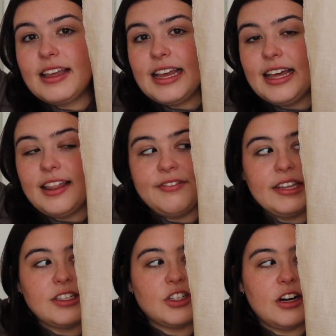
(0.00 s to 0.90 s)
I love
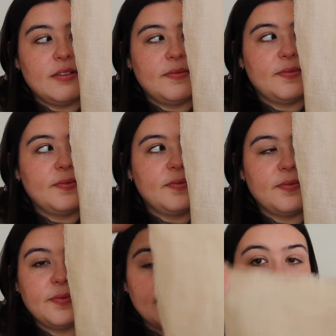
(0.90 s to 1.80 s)
this chart.
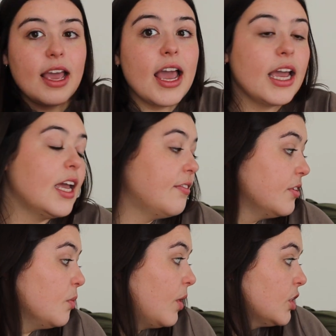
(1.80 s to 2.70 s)
If
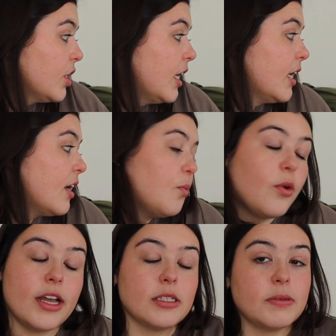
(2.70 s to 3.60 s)
you're wondering
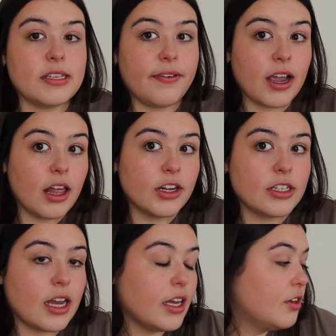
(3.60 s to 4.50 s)
what specific
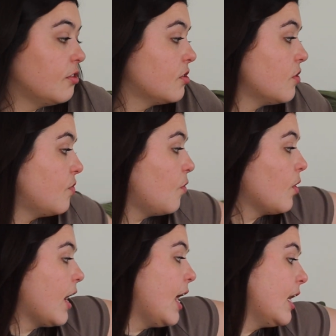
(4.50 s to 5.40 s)
colors I used
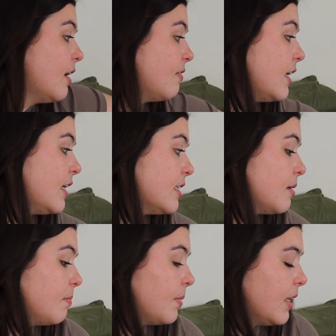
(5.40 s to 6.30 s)
for any of
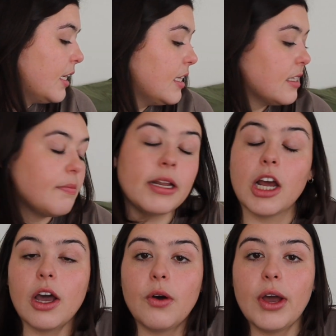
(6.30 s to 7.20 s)
these, please let me
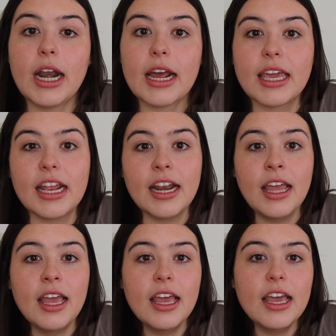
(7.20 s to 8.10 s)
know and I can
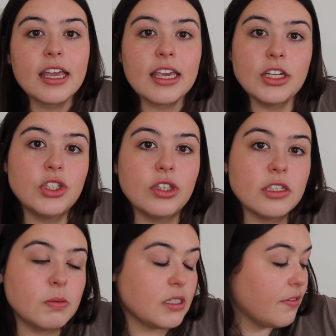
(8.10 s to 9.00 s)
get you the
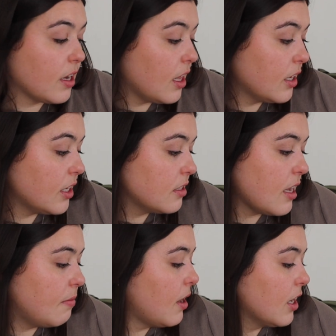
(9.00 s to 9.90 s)
specific colors.
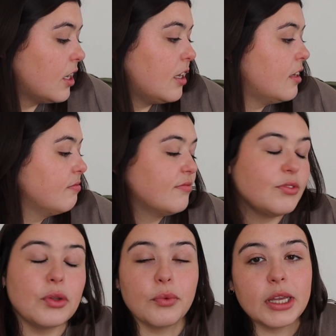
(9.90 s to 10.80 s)
I'm not gonna
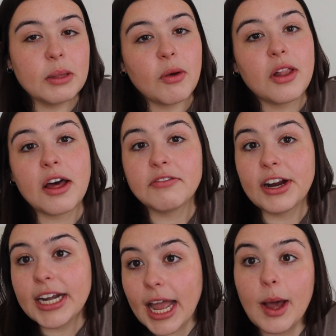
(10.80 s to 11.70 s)
read them all off
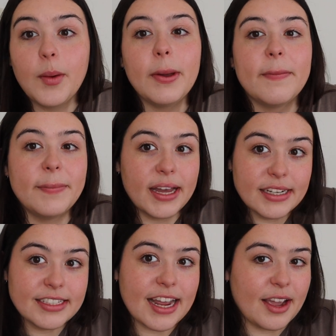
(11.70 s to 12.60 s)
right now,
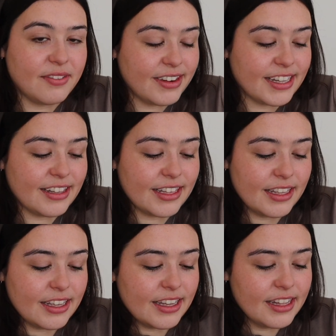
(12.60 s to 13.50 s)
but I will
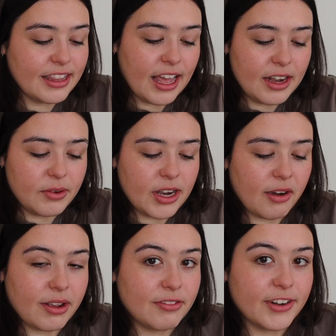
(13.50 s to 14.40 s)
let anyone
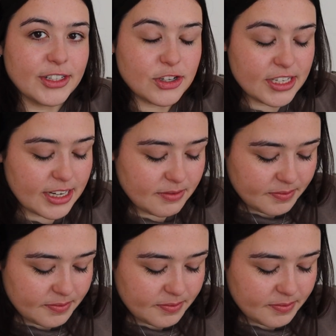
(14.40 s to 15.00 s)
know if they're interested.